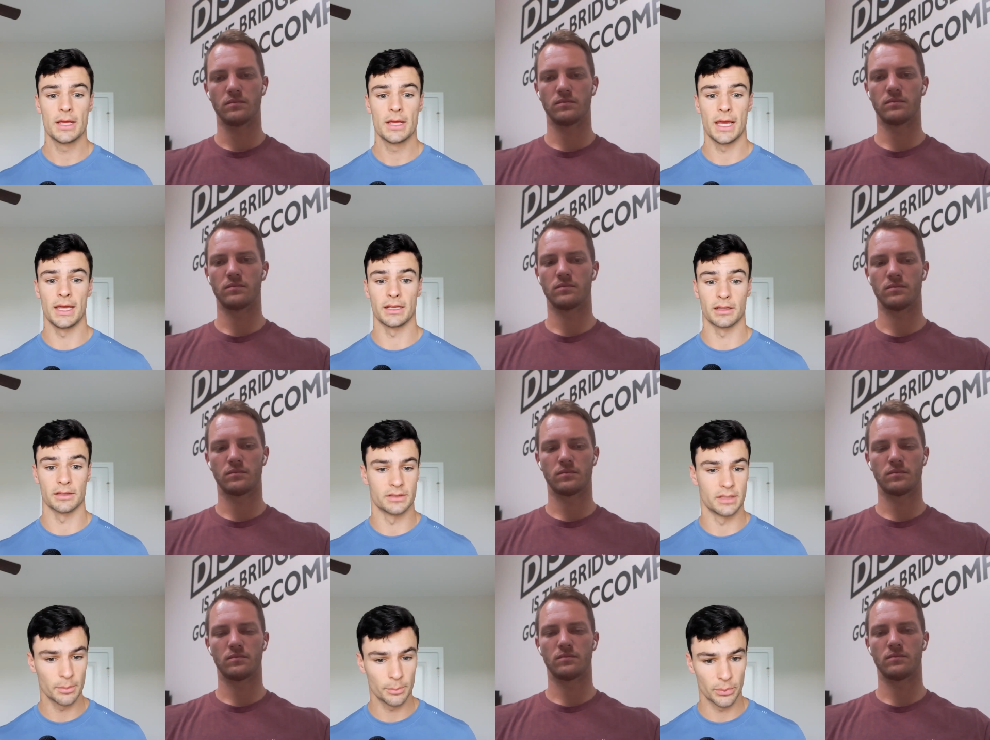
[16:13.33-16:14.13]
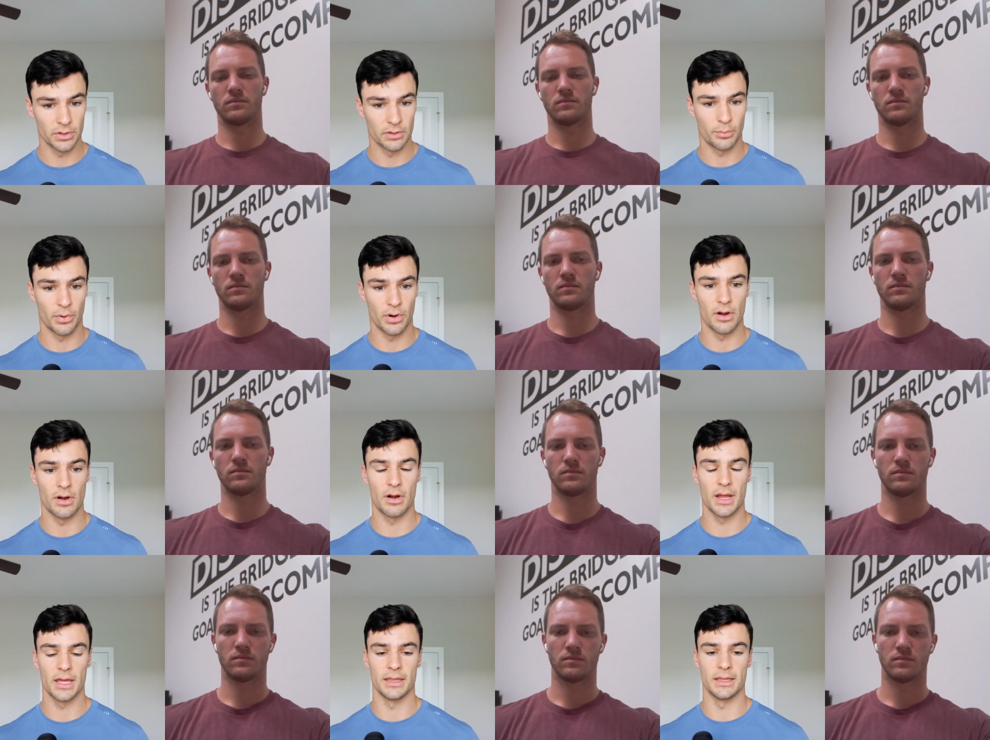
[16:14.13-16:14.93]
Speaker 1: and contemplative prayer,
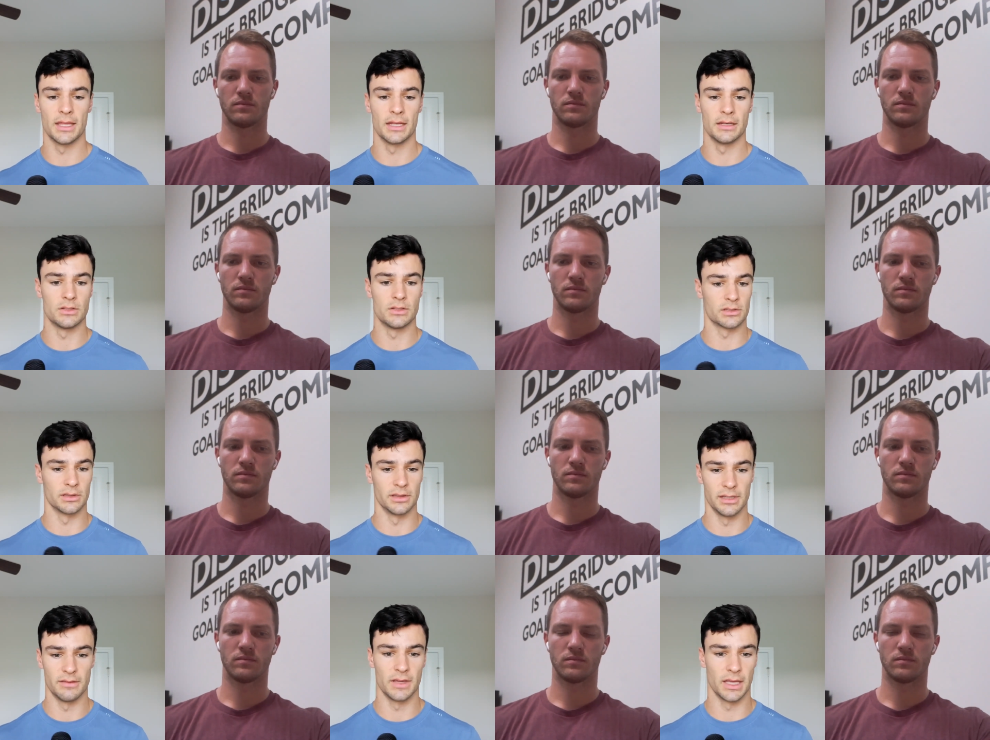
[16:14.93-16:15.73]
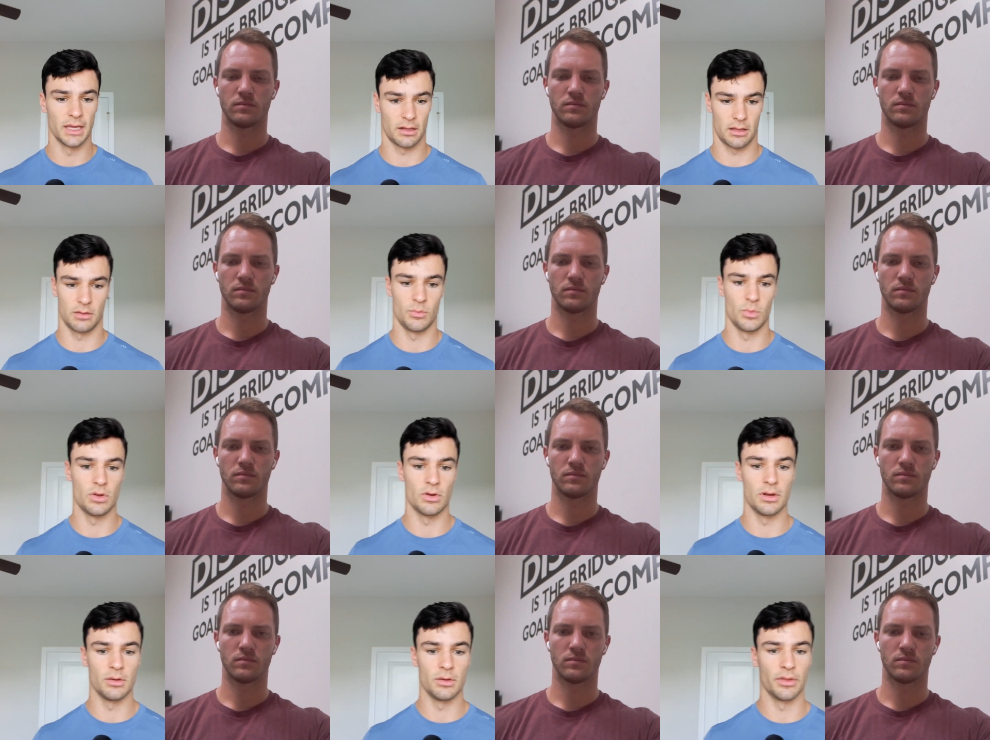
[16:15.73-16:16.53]
and then just living in
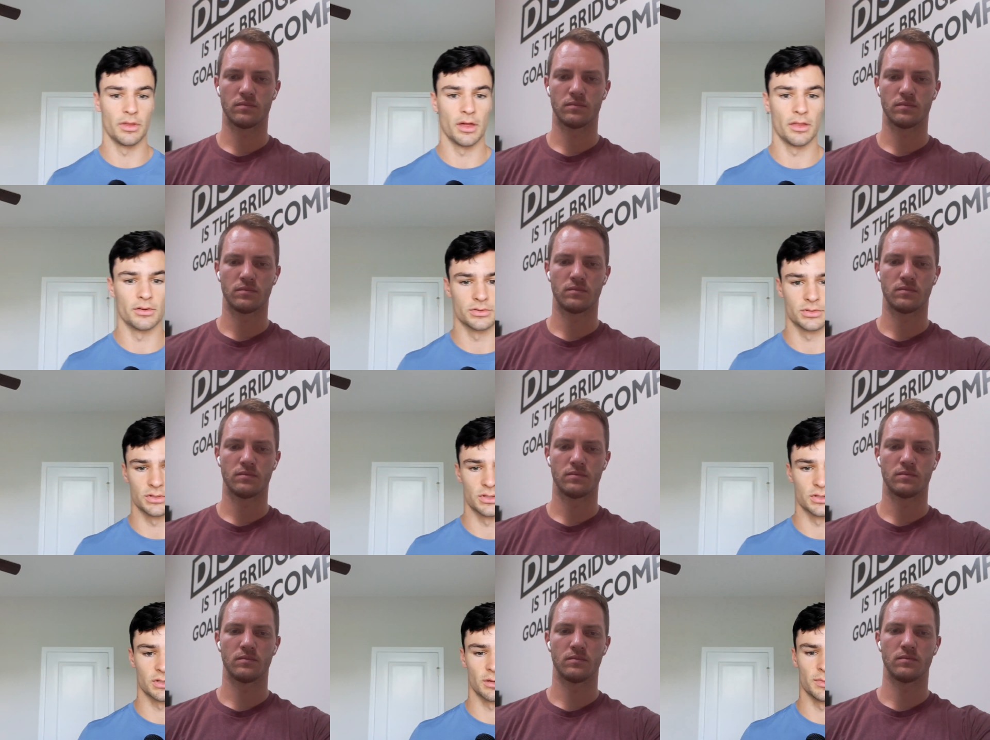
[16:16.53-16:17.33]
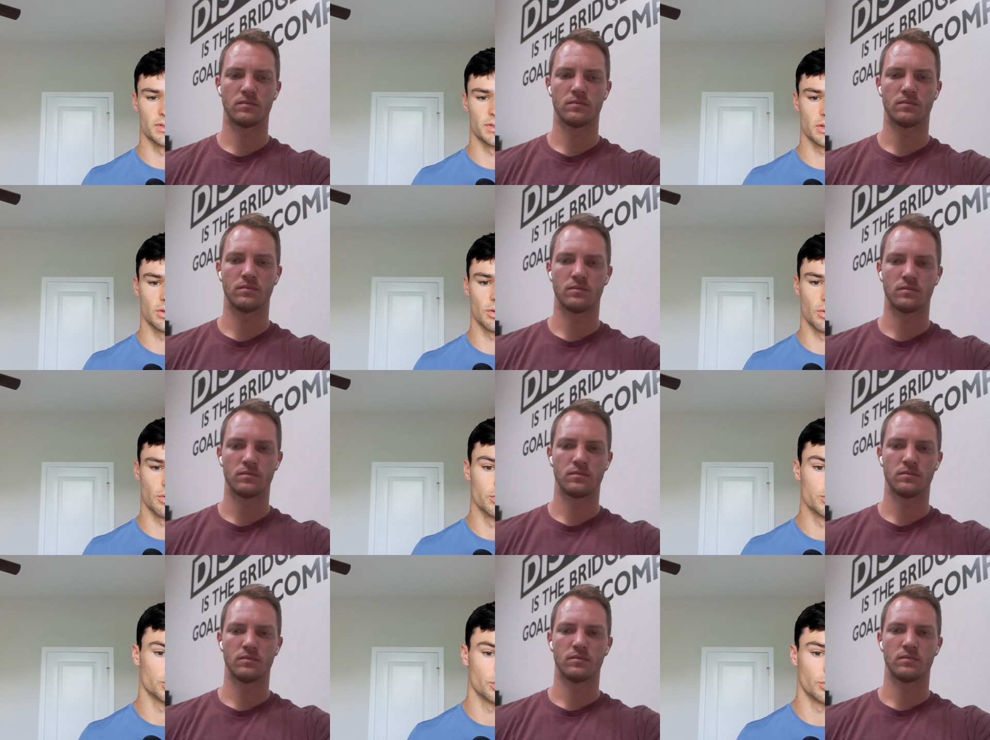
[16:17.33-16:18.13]
community with others is just going to be so
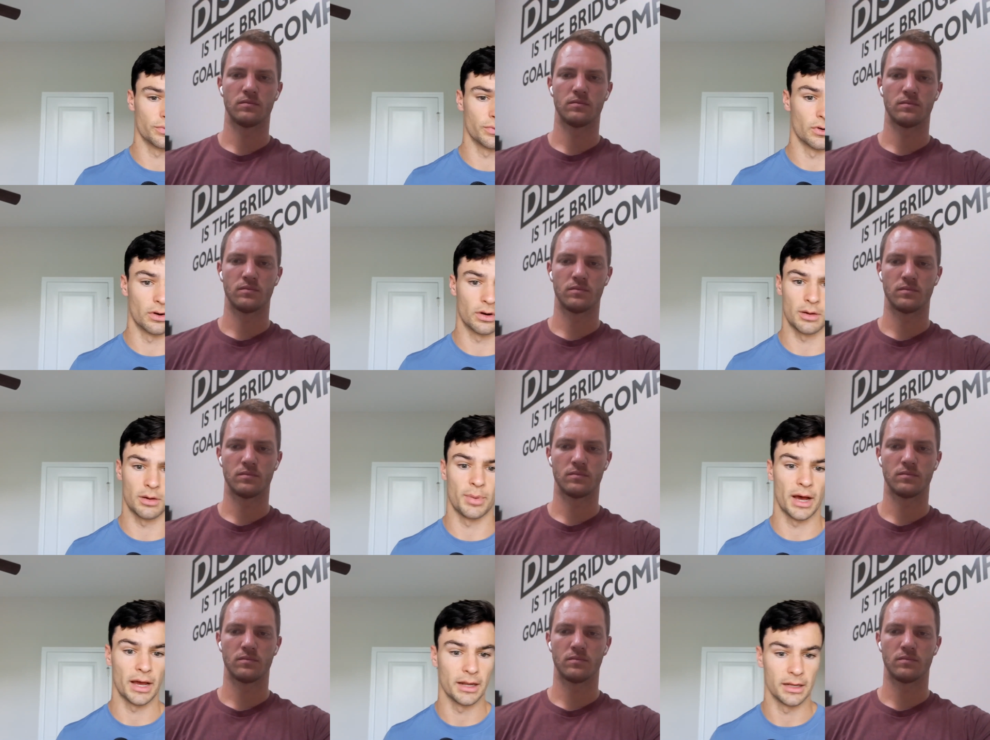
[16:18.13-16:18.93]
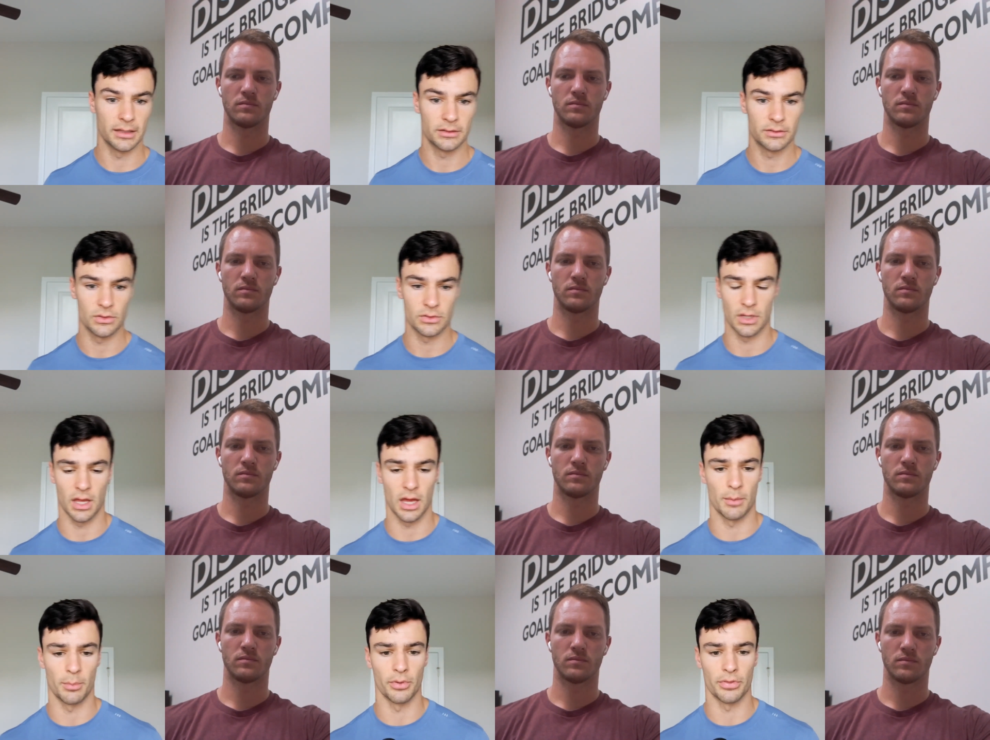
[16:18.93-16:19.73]
crucial for abiding. Just a
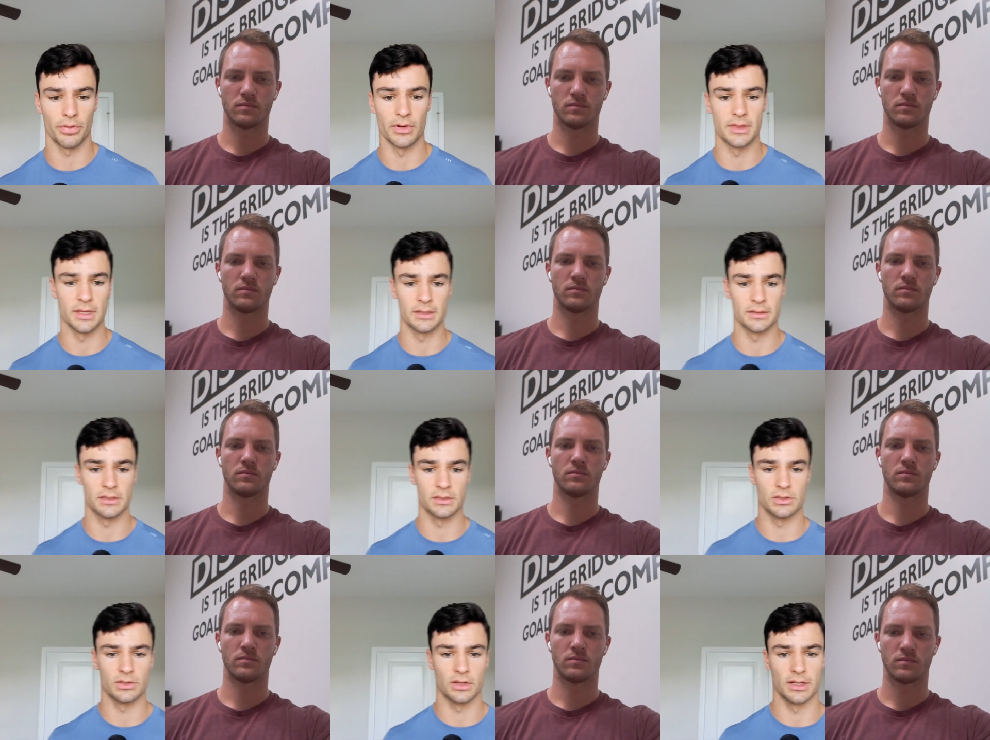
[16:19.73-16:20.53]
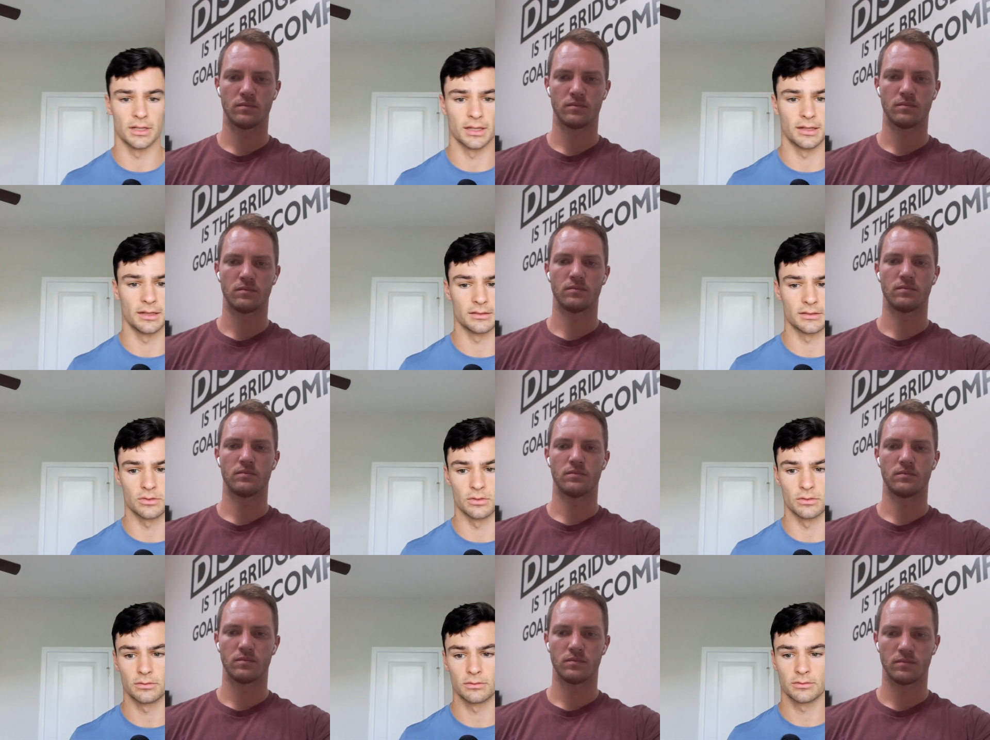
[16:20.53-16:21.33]
couple, three things that you could hit into
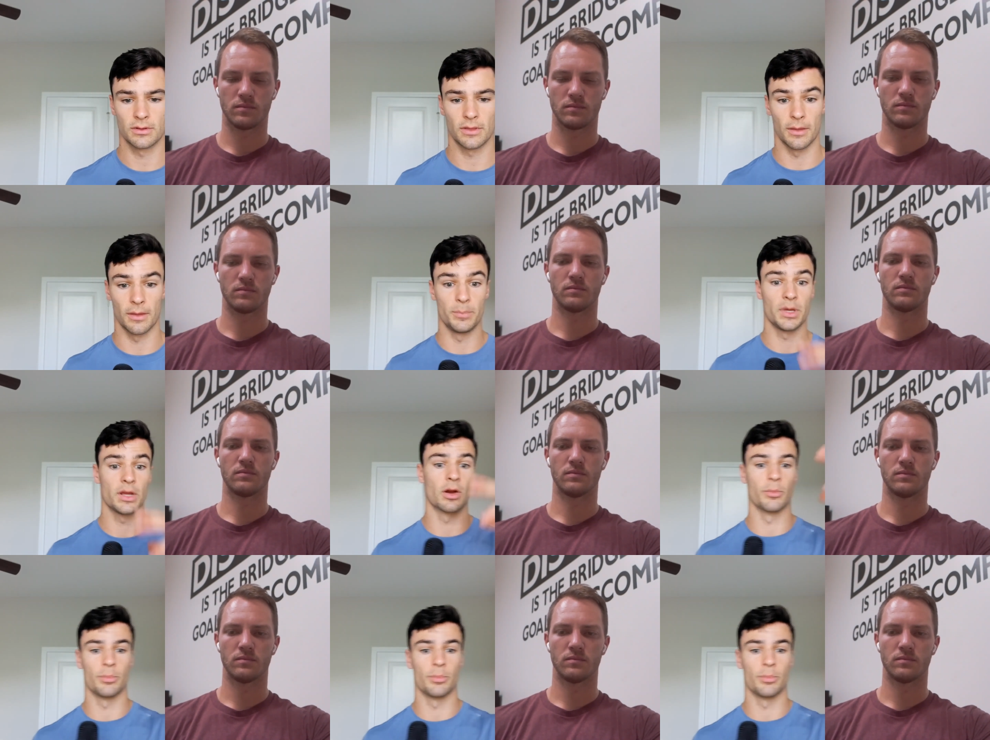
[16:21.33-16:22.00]
the bigger